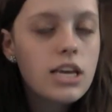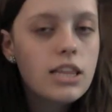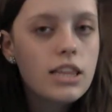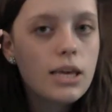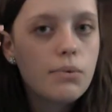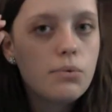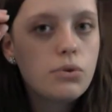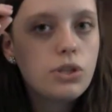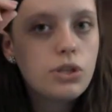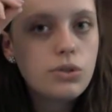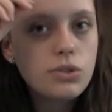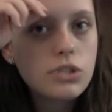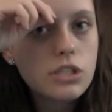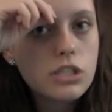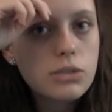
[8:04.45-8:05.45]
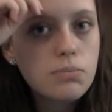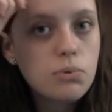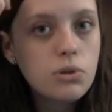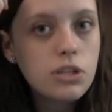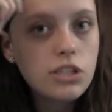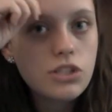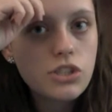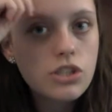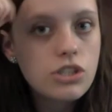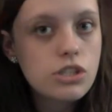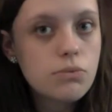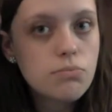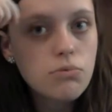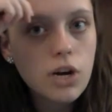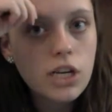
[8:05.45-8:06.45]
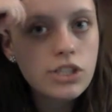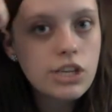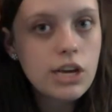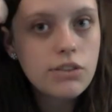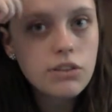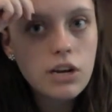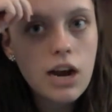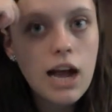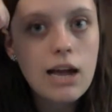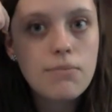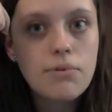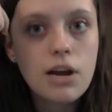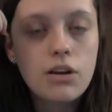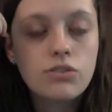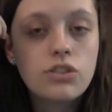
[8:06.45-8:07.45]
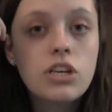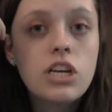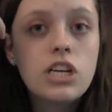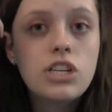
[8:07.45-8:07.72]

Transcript: they will use the spoolie just to brush out their eyebrows,